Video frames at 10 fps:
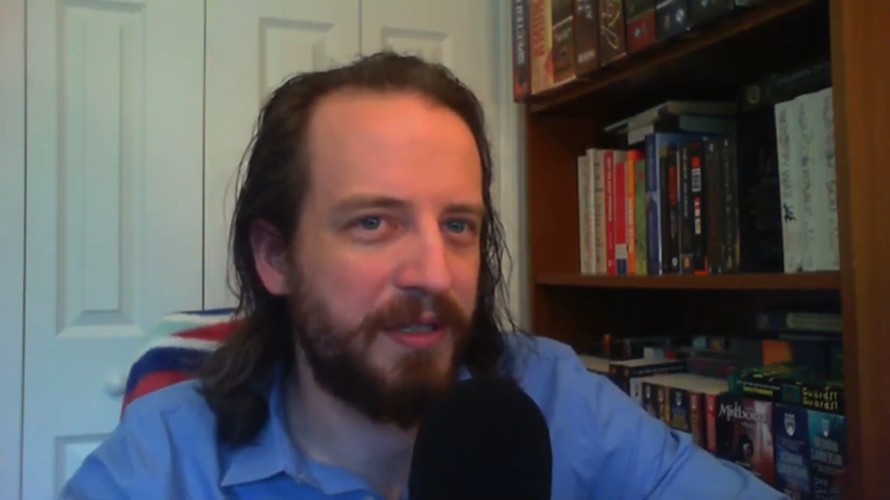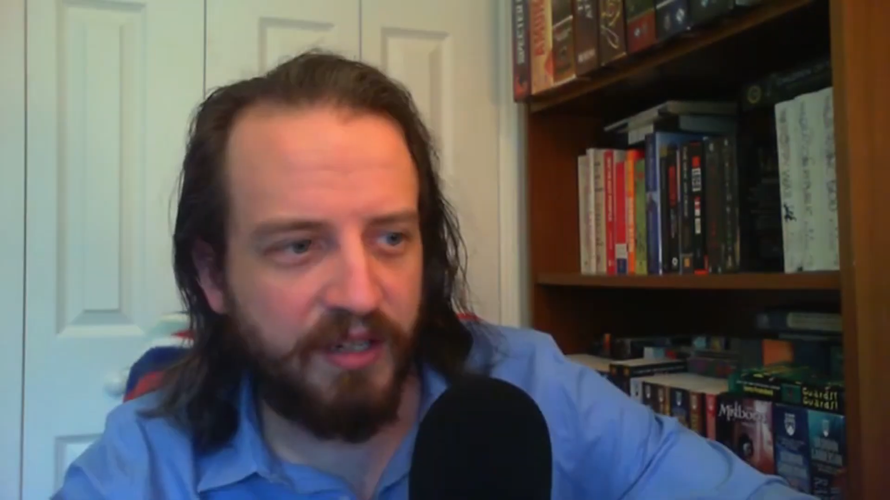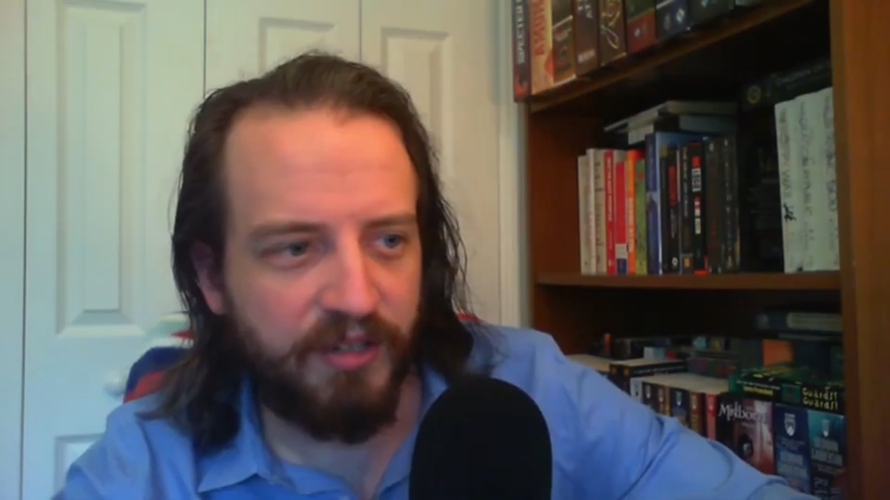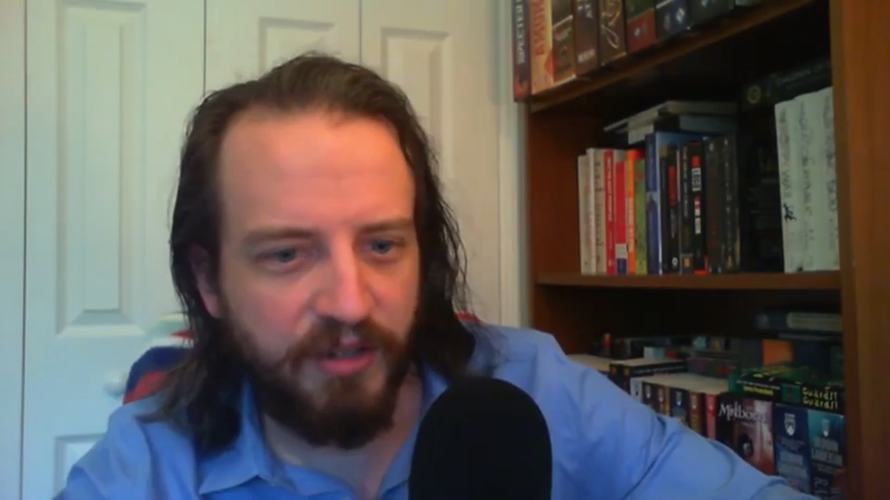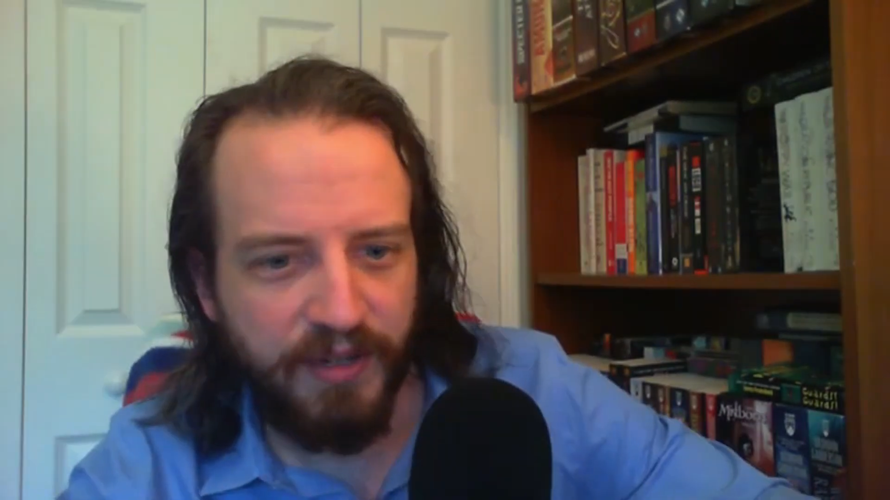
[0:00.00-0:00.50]

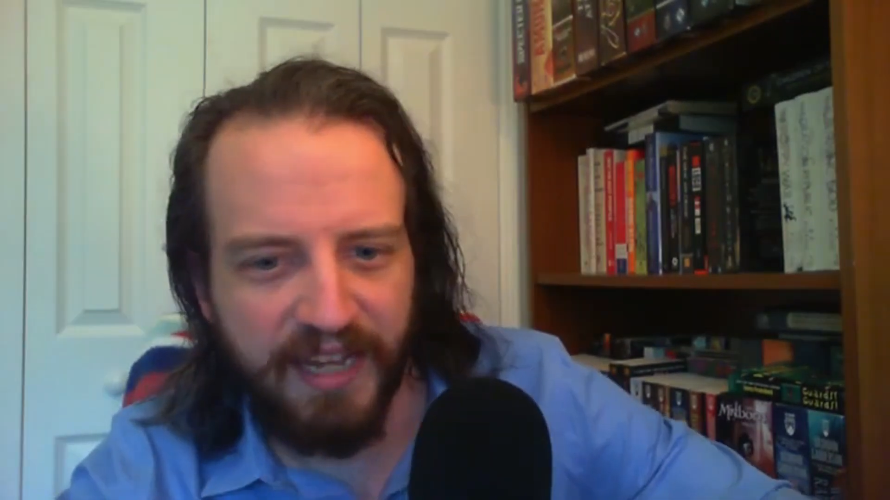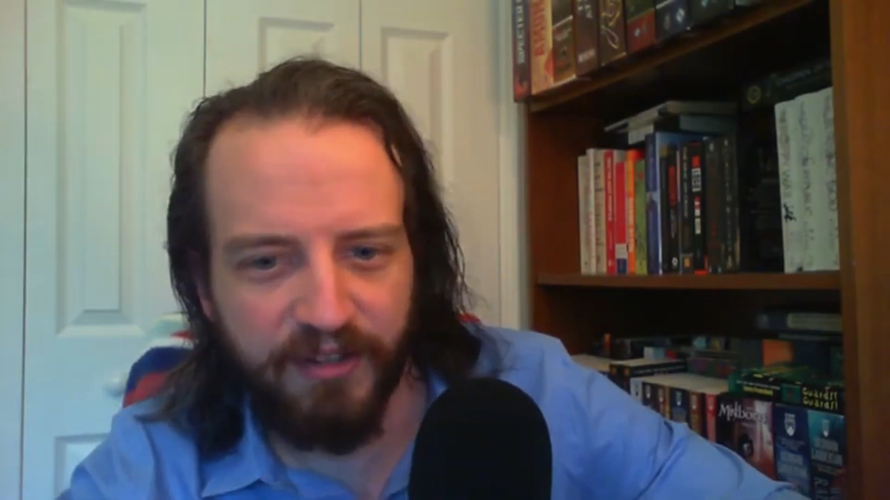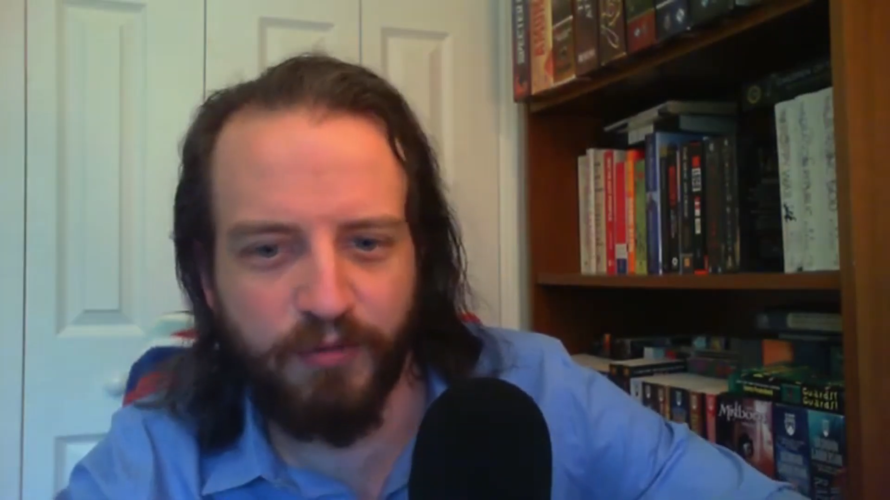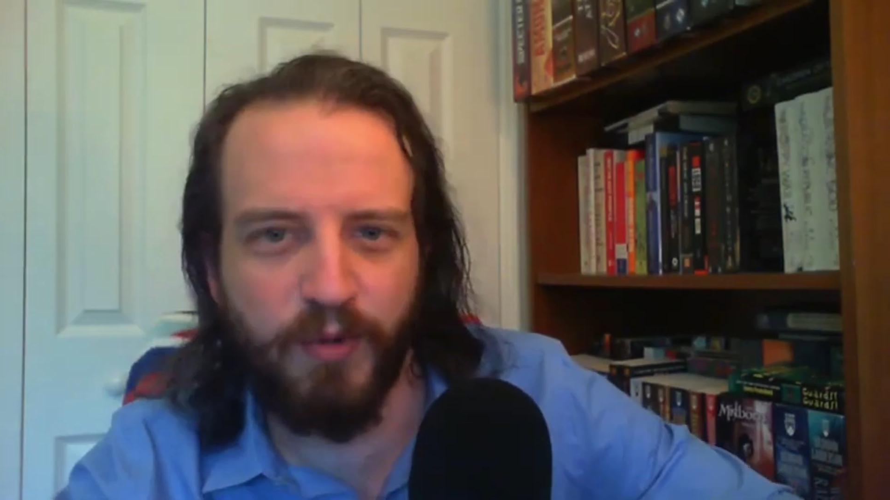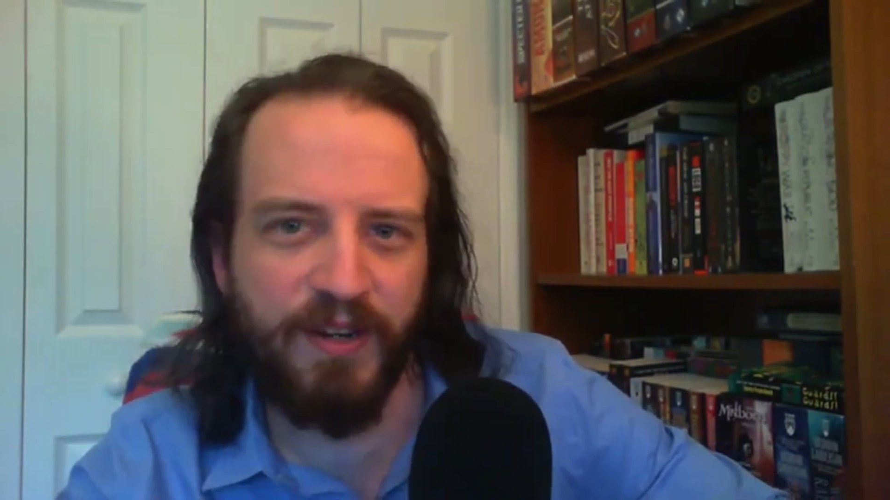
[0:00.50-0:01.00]
So,
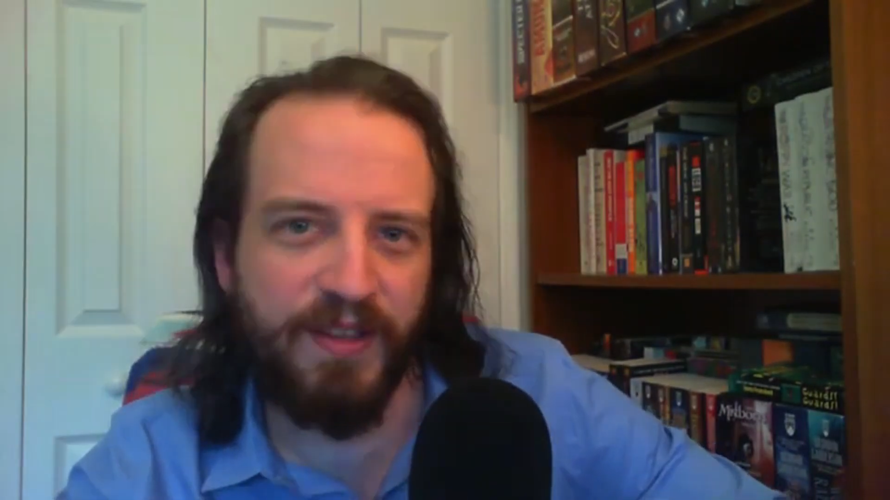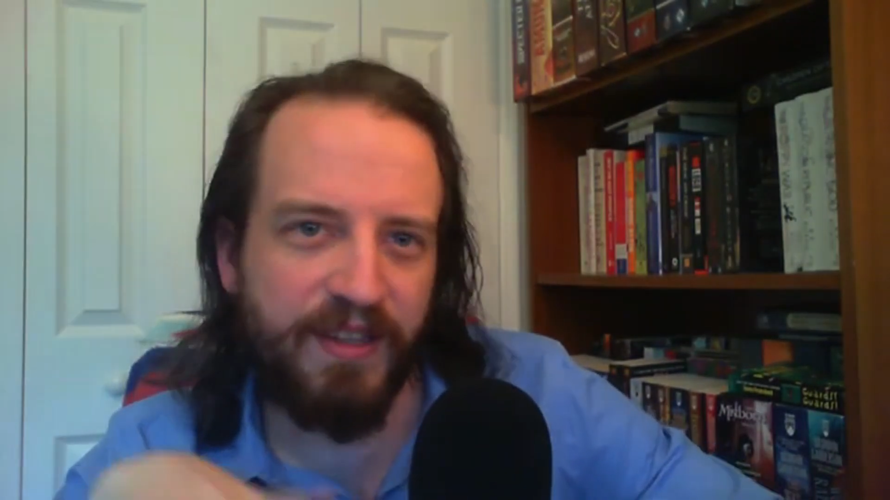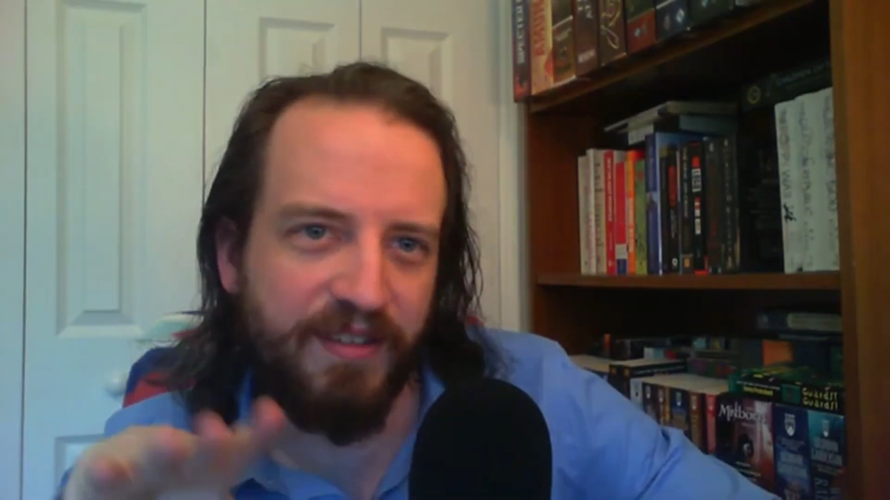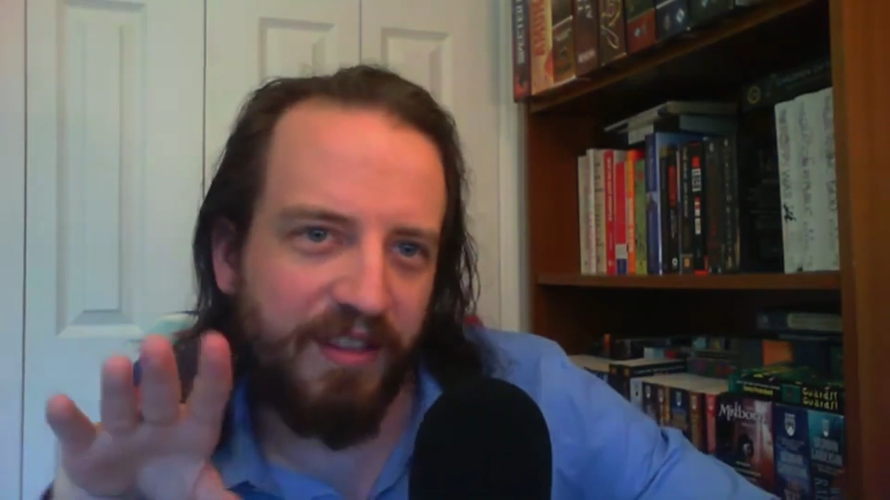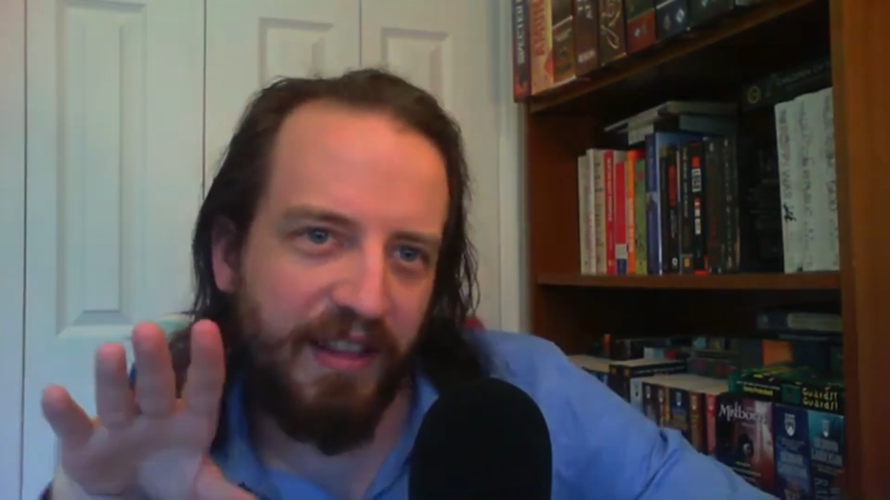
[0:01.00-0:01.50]
yes, we're in
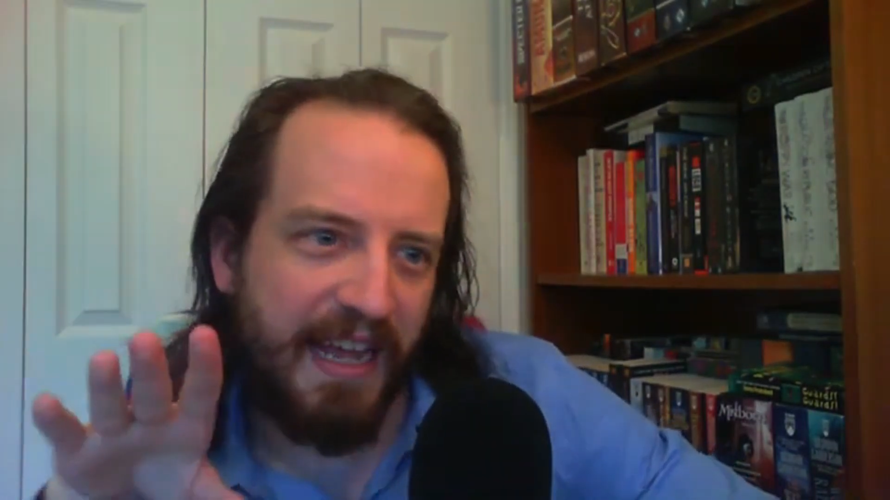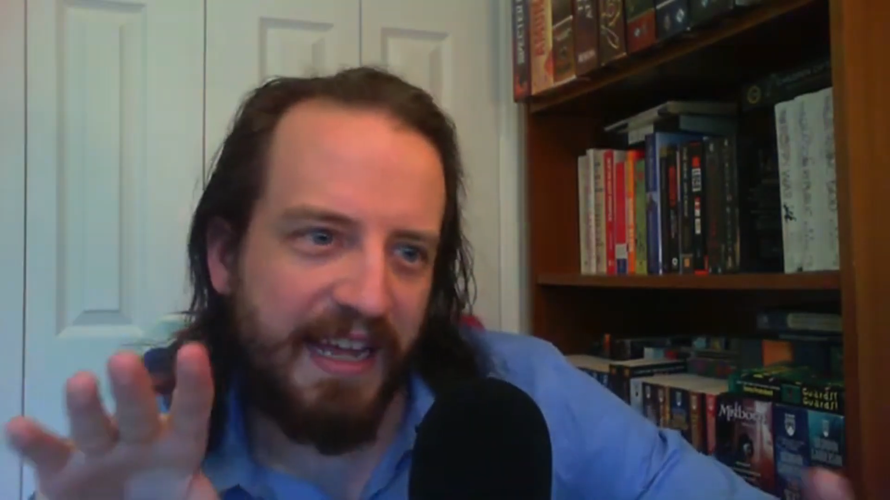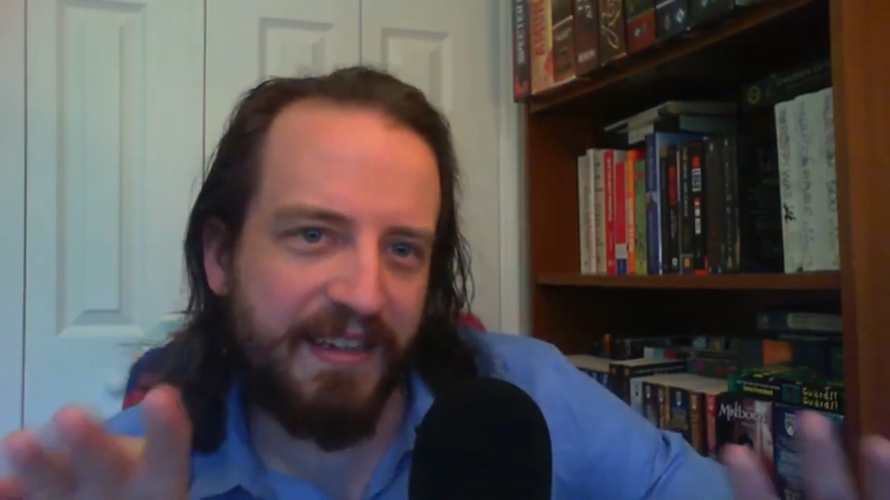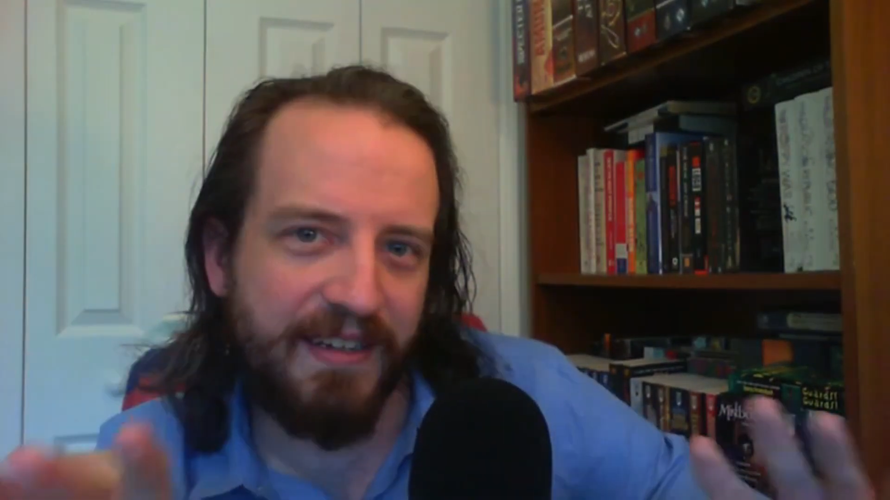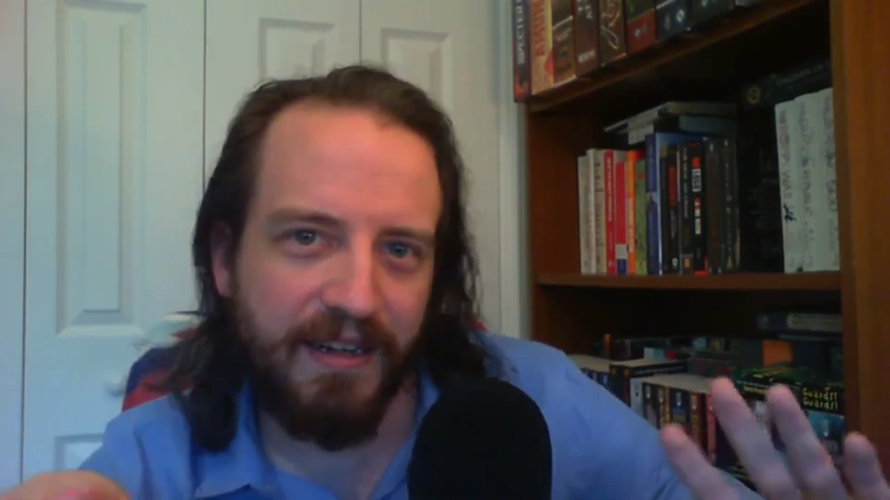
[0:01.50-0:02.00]
this
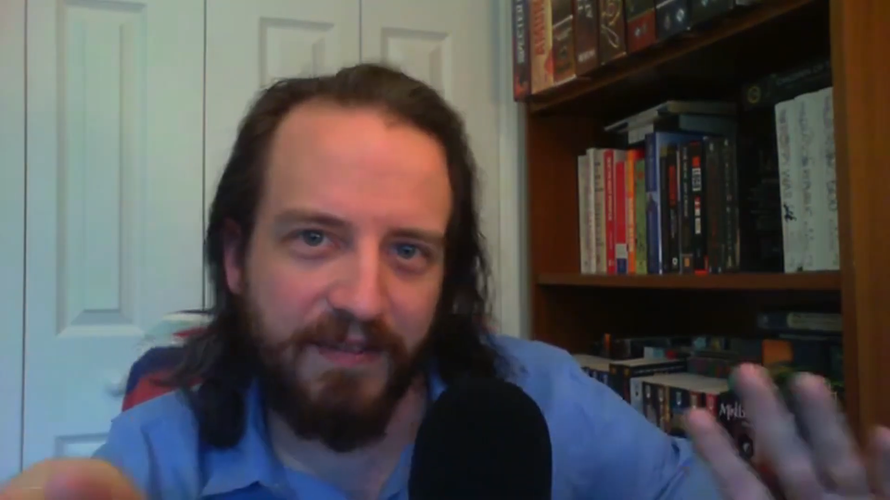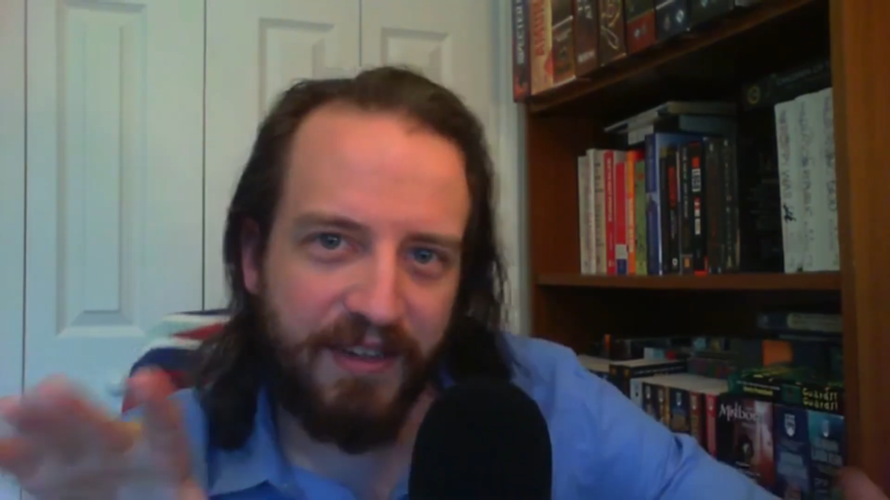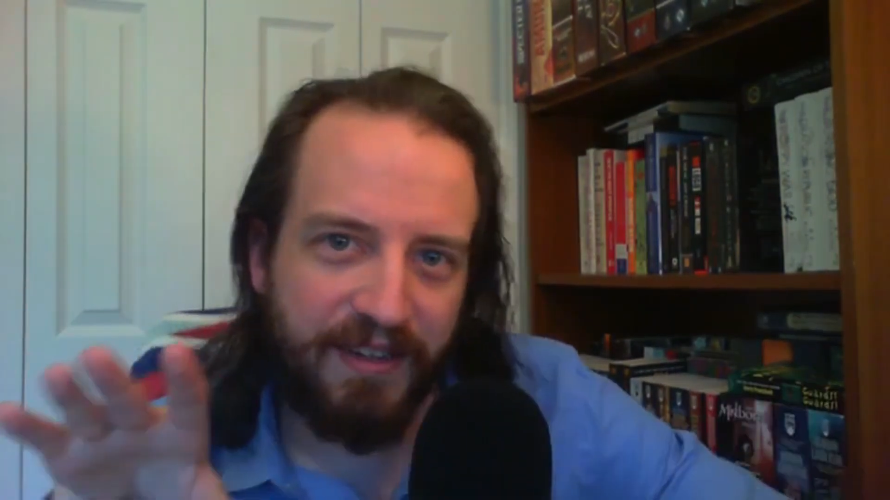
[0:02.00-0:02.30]
land of the